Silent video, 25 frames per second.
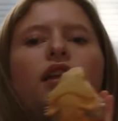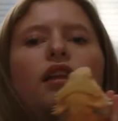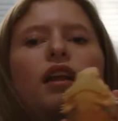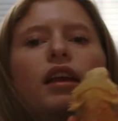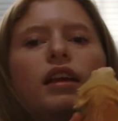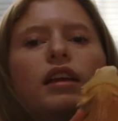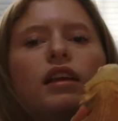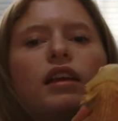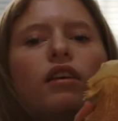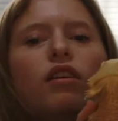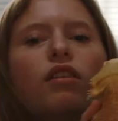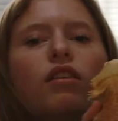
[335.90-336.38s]

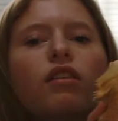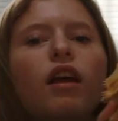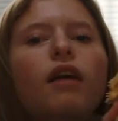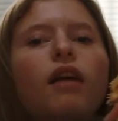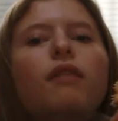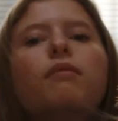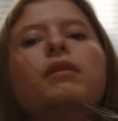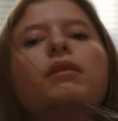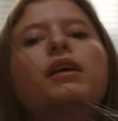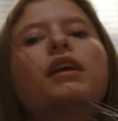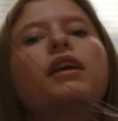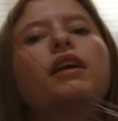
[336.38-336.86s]
Like, he'll
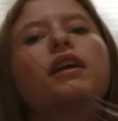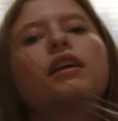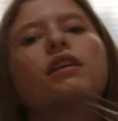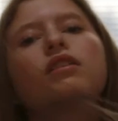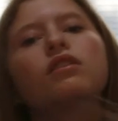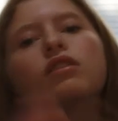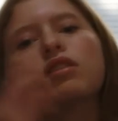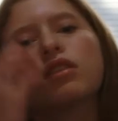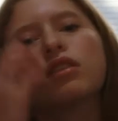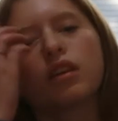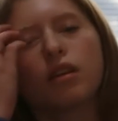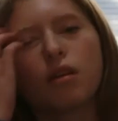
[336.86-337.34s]
let me
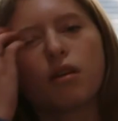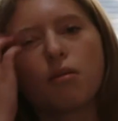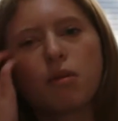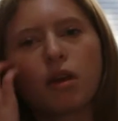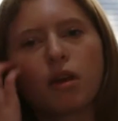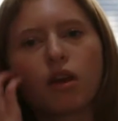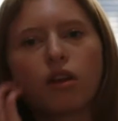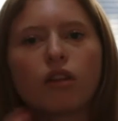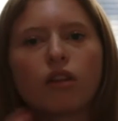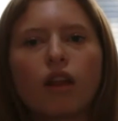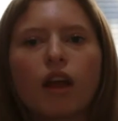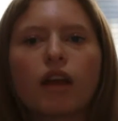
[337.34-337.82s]
handle him,
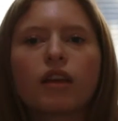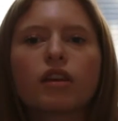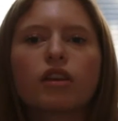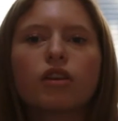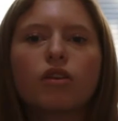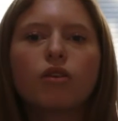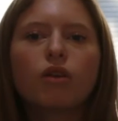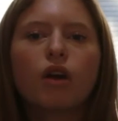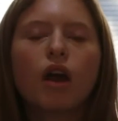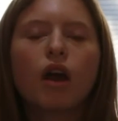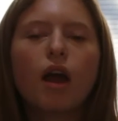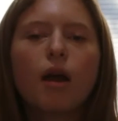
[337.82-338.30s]
he'll let
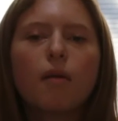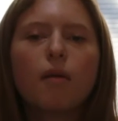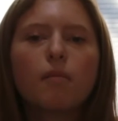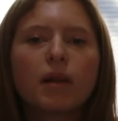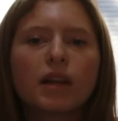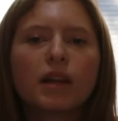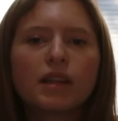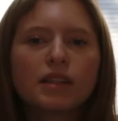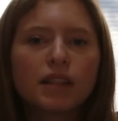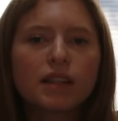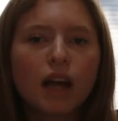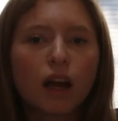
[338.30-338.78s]
you,
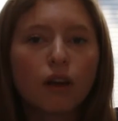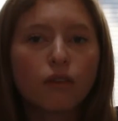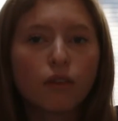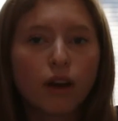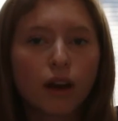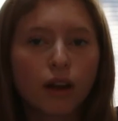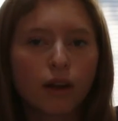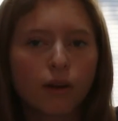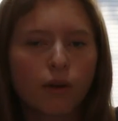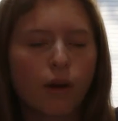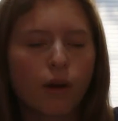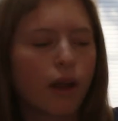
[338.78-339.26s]
but he's not
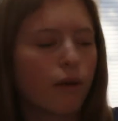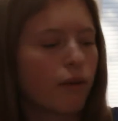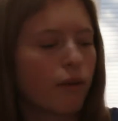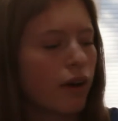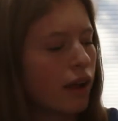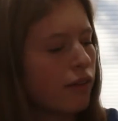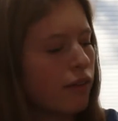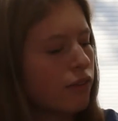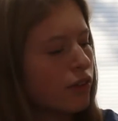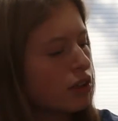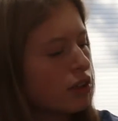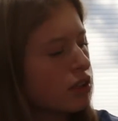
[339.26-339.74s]
running away.
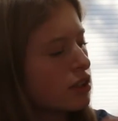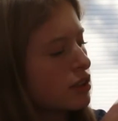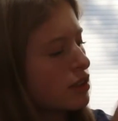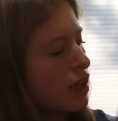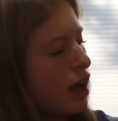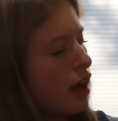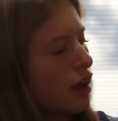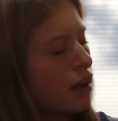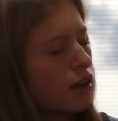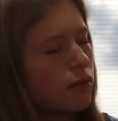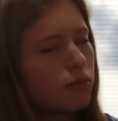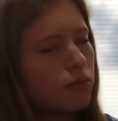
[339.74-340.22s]
When I first
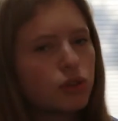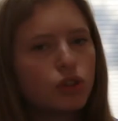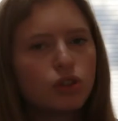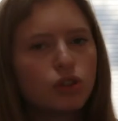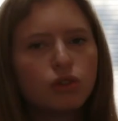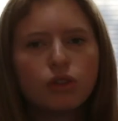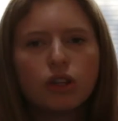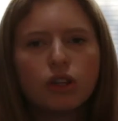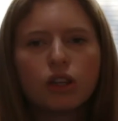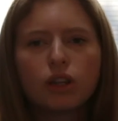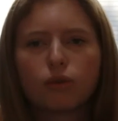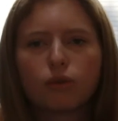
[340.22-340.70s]
got him,
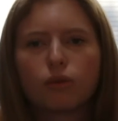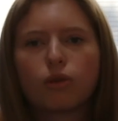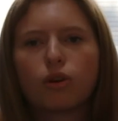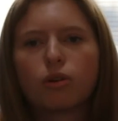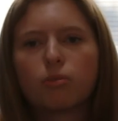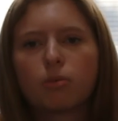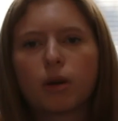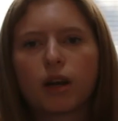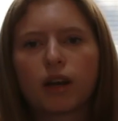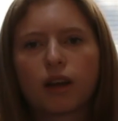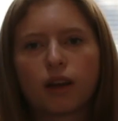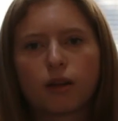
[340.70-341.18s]
you're really
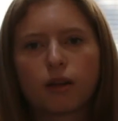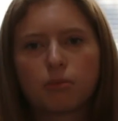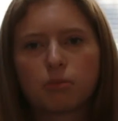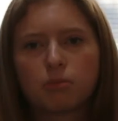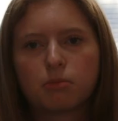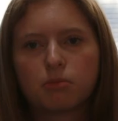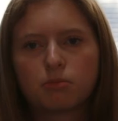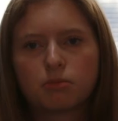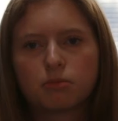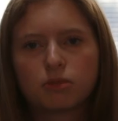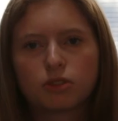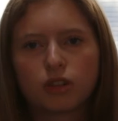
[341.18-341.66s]
warm right now,
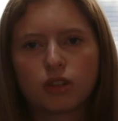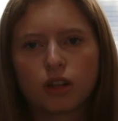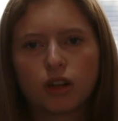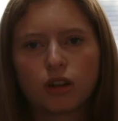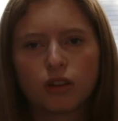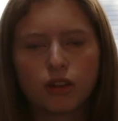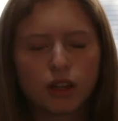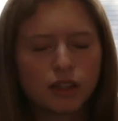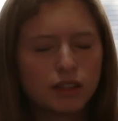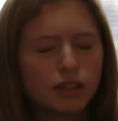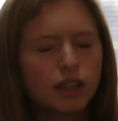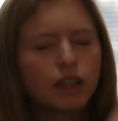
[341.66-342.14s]

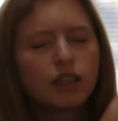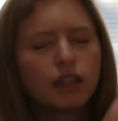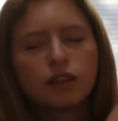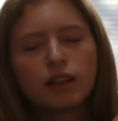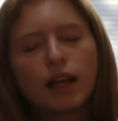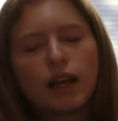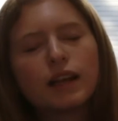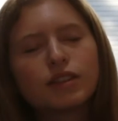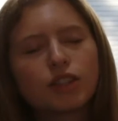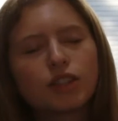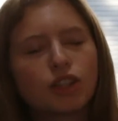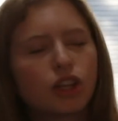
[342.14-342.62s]

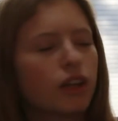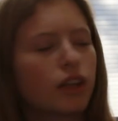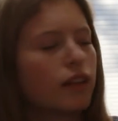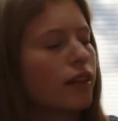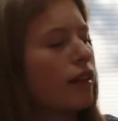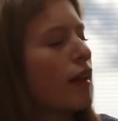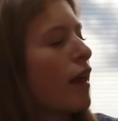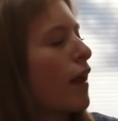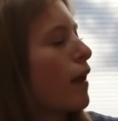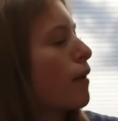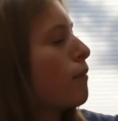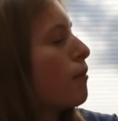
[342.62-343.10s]
Drito. That's a
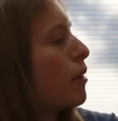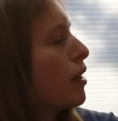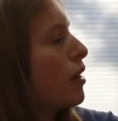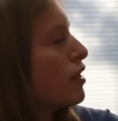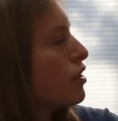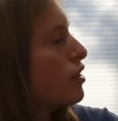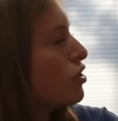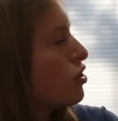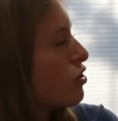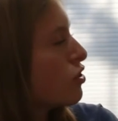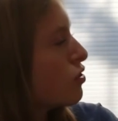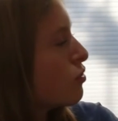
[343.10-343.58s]
good thing, but
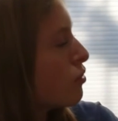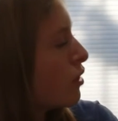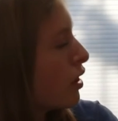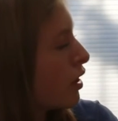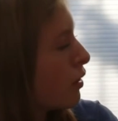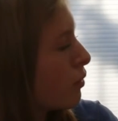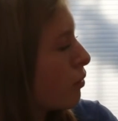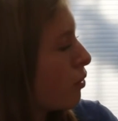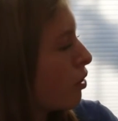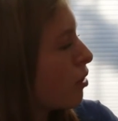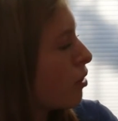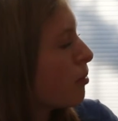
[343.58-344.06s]
he's just
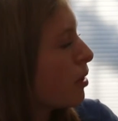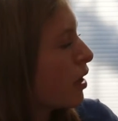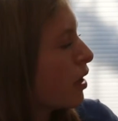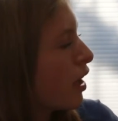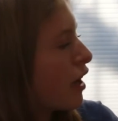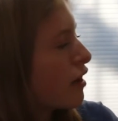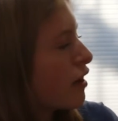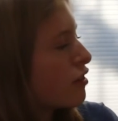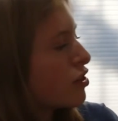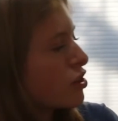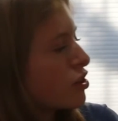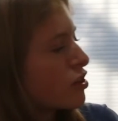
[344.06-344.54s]
really warm. He
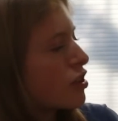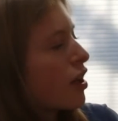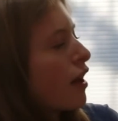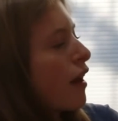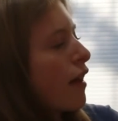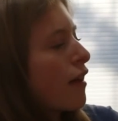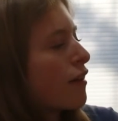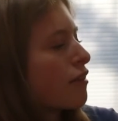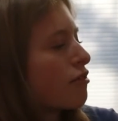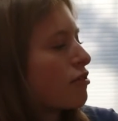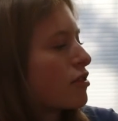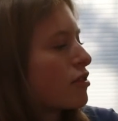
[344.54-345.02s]
just got
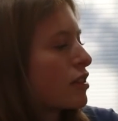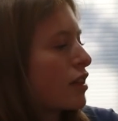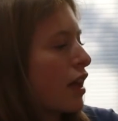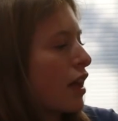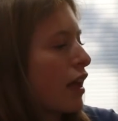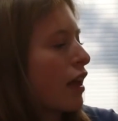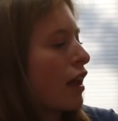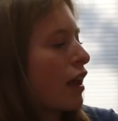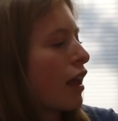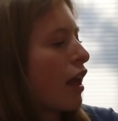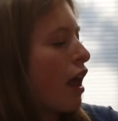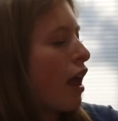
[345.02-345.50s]
out of his
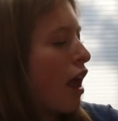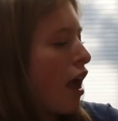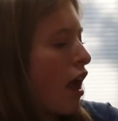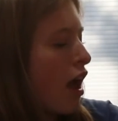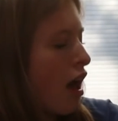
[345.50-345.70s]
tank.